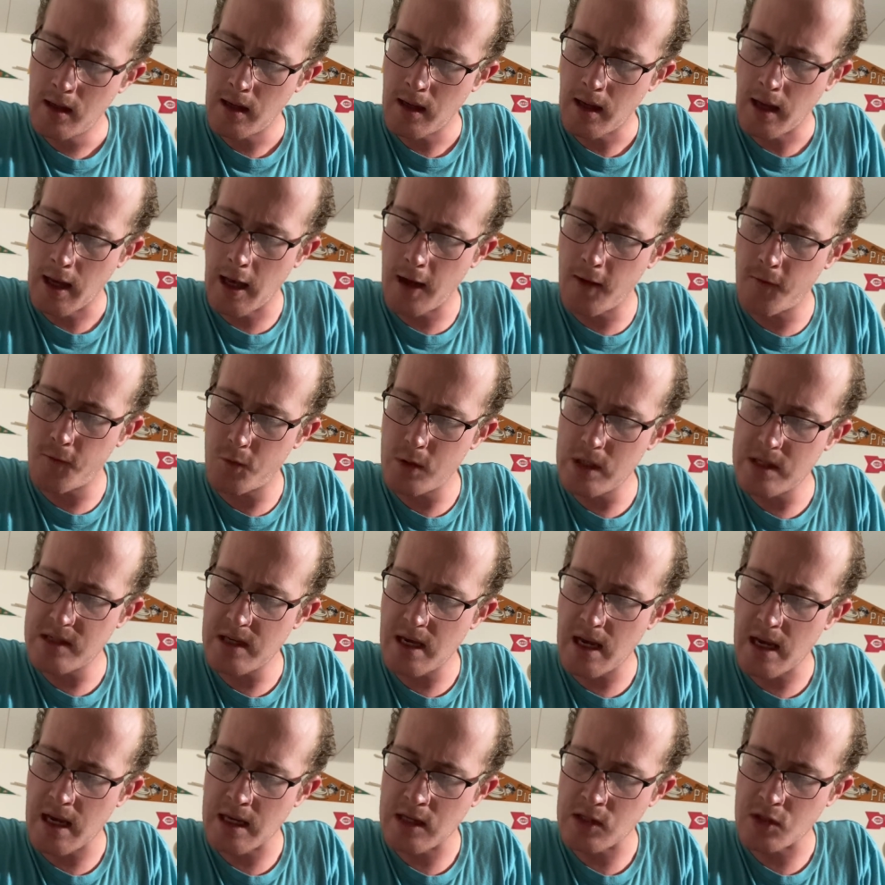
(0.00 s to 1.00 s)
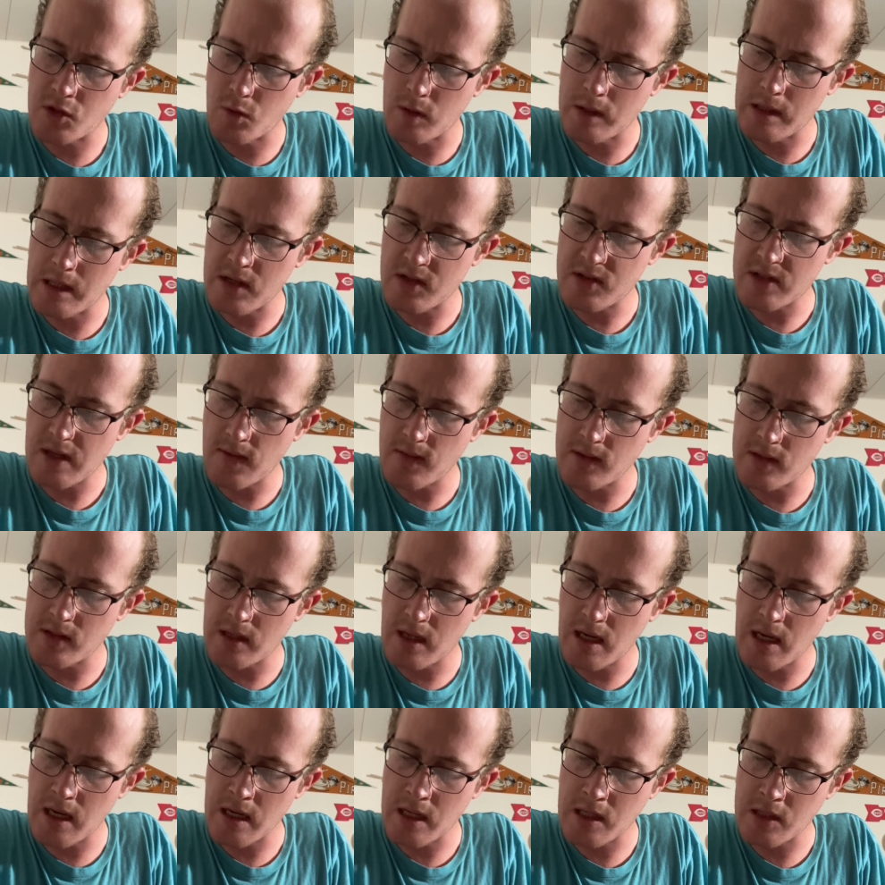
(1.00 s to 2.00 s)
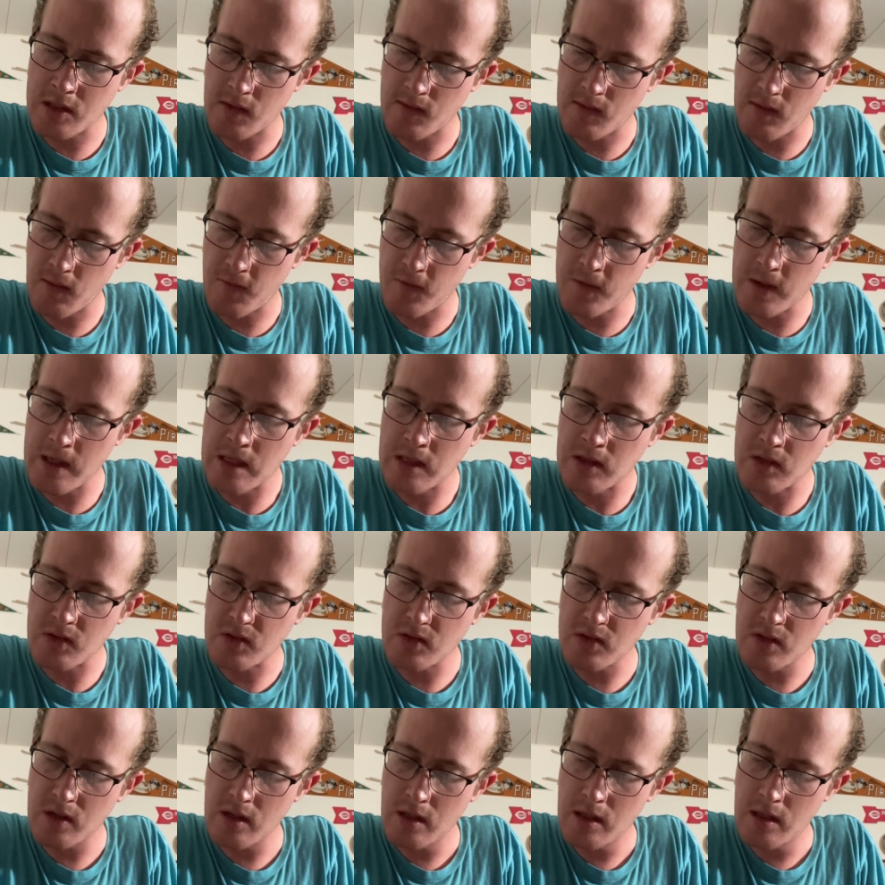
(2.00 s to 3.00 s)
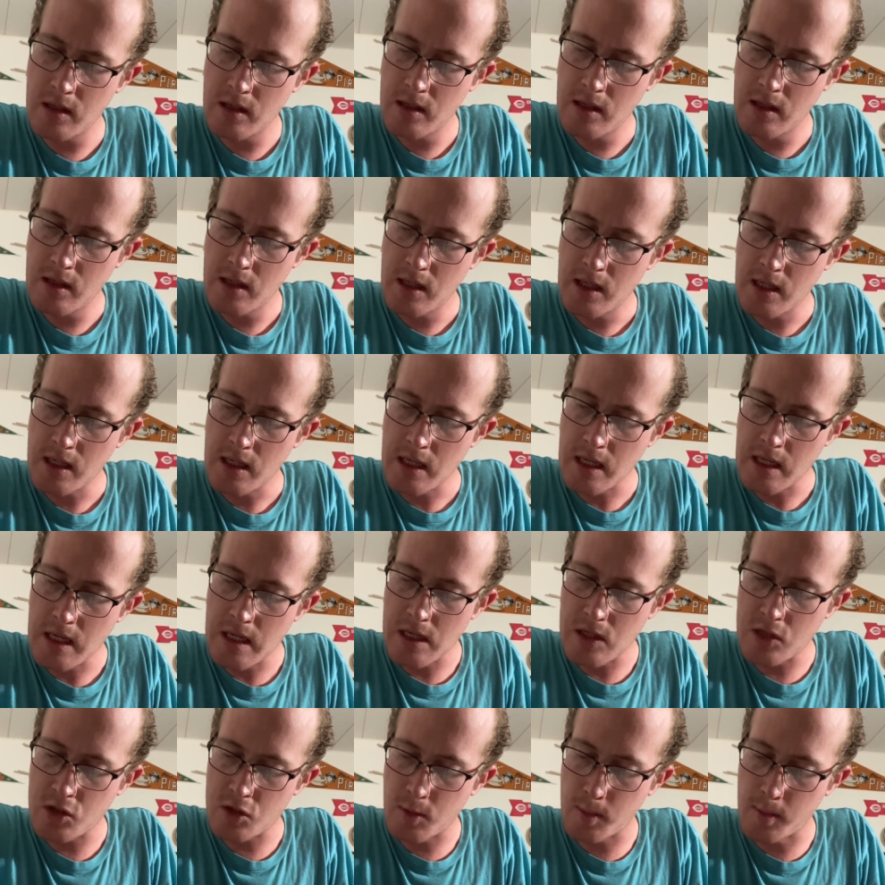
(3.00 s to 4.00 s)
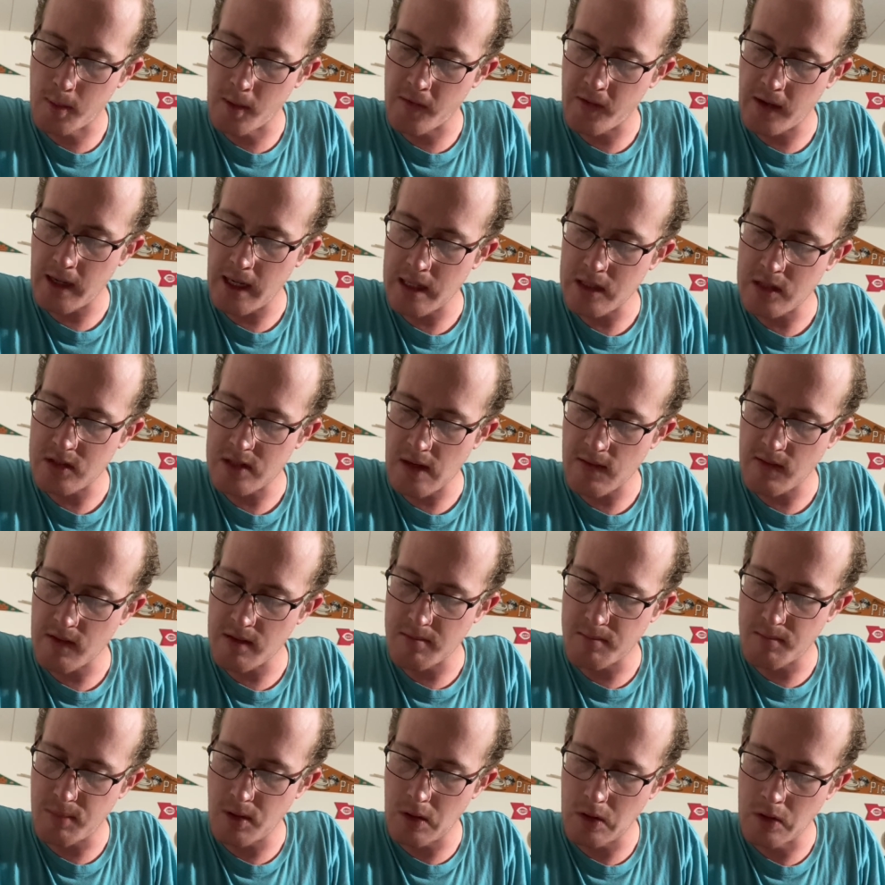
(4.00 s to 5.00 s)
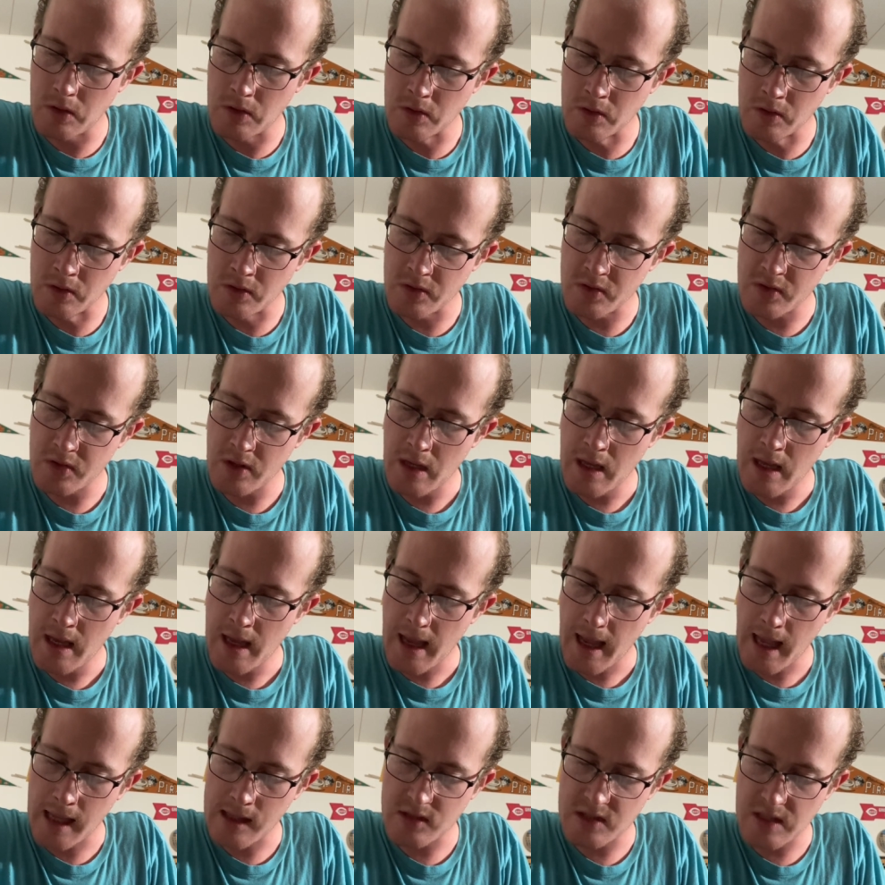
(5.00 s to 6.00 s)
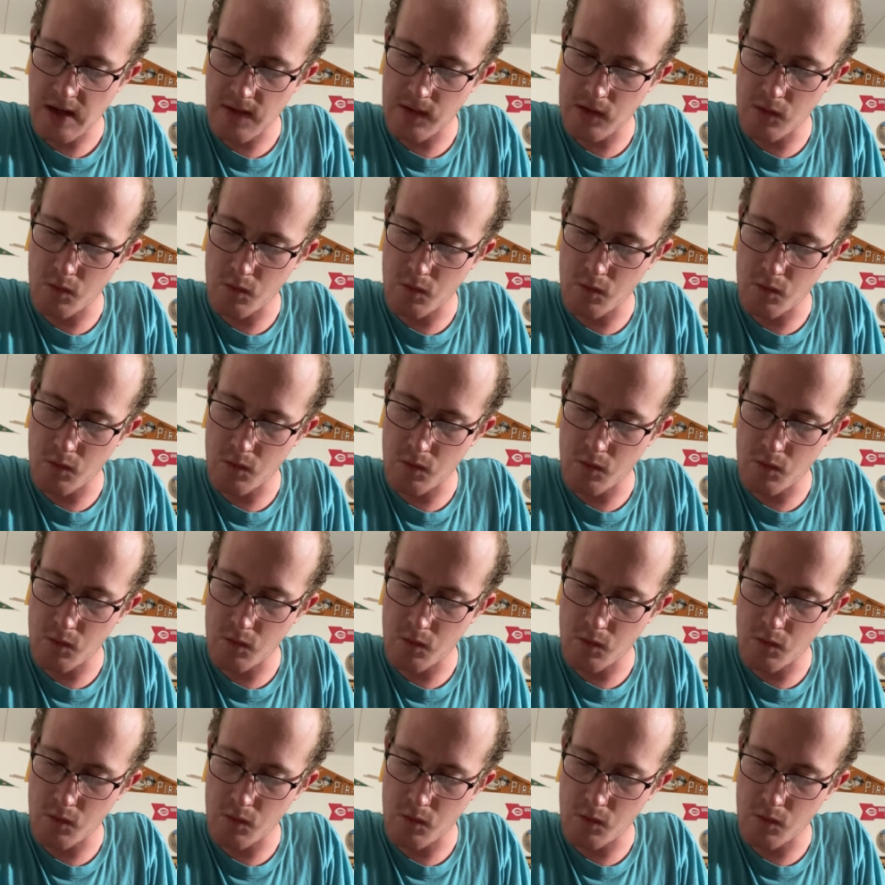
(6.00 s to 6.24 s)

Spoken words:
Every day during the 7 days of the feast, he is to provide 7 bulls and 7